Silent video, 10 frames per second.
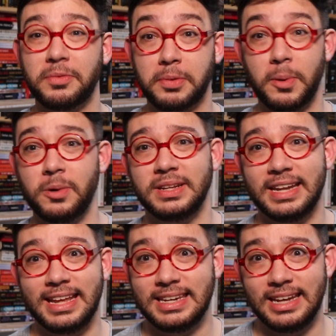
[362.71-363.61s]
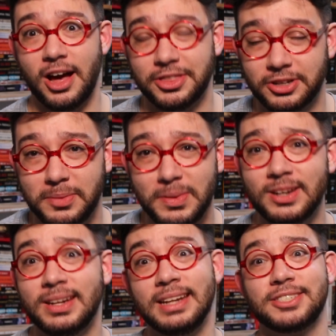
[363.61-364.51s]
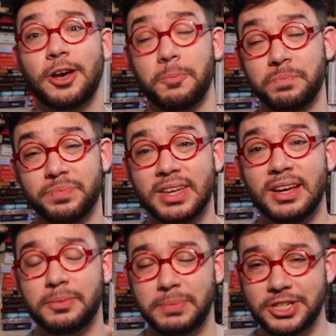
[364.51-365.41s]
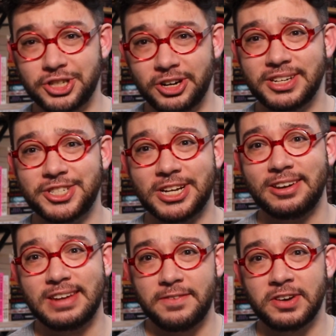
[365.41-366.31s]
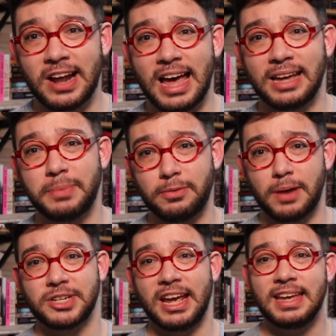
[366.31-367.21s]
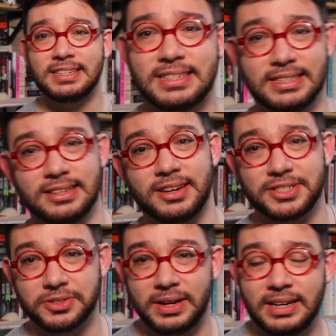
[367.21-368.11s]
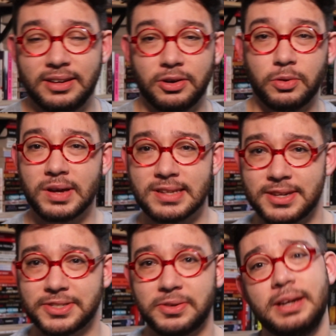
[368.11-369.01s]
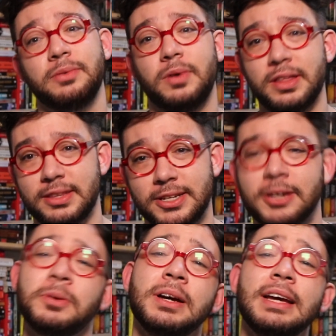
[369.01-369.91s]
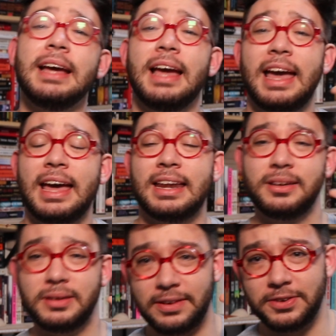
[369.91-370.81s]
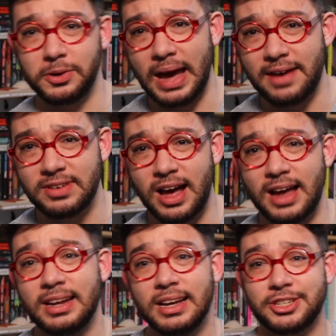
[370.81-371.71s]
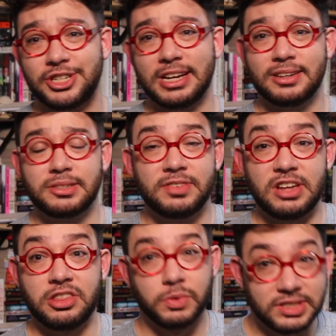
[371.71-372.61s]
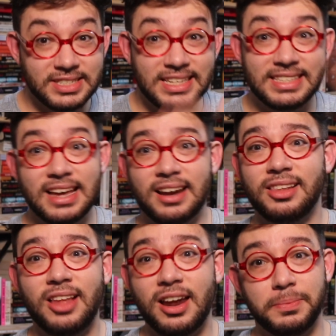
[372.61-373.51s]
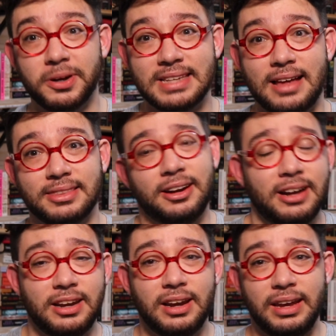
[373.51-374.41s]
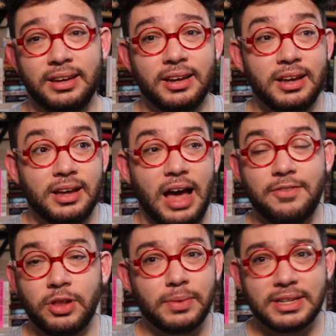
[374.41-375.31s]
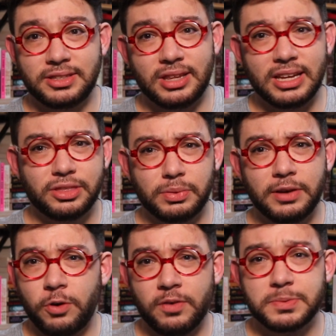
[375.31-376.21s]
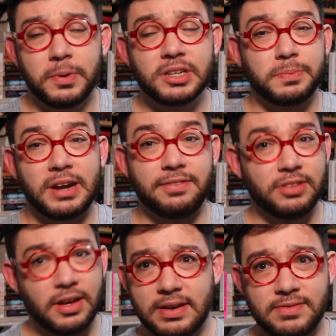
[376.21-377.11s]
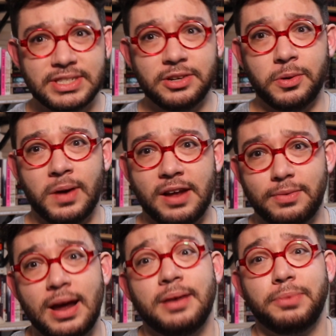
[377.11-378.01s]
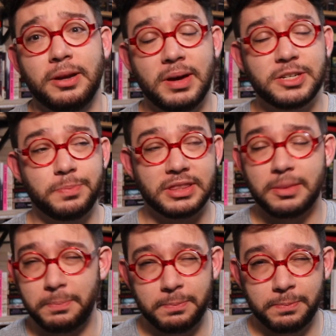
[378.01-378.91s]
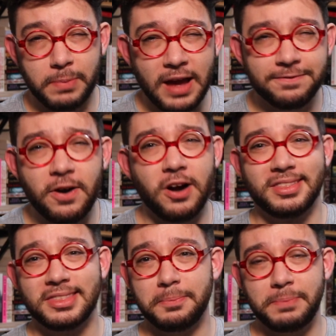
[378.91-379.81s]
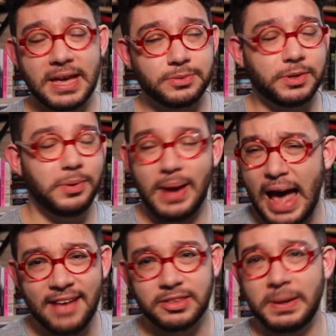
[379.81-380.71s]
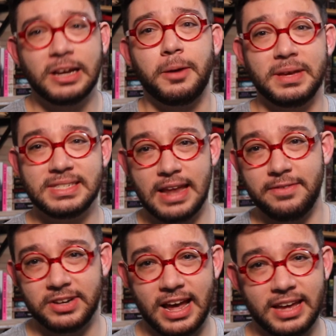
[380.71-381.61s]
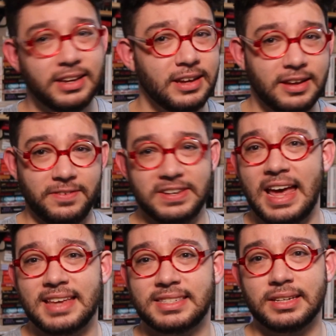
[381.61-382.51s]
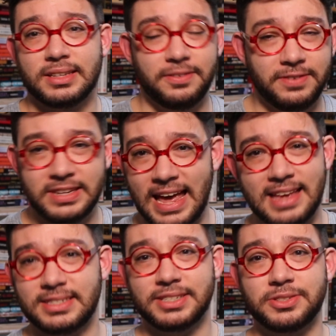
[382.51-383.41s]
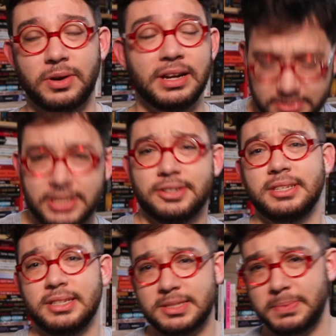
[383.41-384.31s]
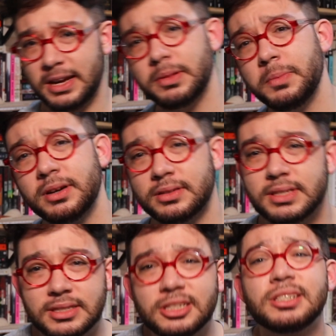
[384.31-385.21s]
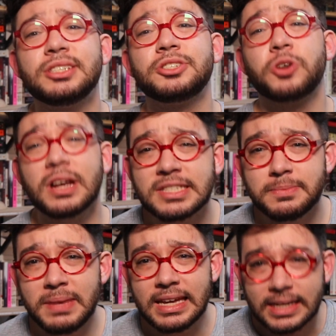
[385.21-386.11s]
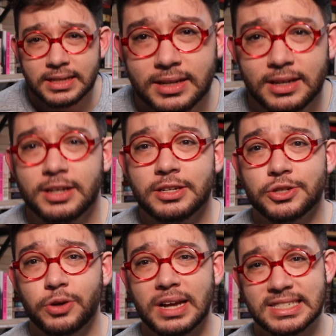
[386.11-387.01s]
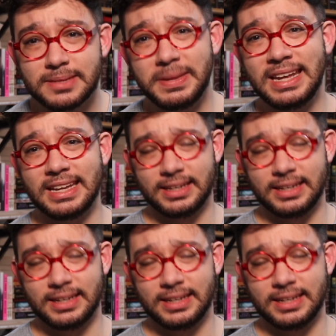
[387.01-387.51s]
promoting the indie author community. So be sure to check out Never Die by Rob J. Hayes. It's on the screen, or was on the screen, one of the two. And if you have not, check out some of his other works, because he's got a lot of books out there. And I've only read like 3 or 4 of his books, but I've loved every single one I've read pretty much. But by far, the best one you have to pick up is Never Die. Fantastic, fantastic story. Seriously, just pick up the book. Just trust me. Trust me.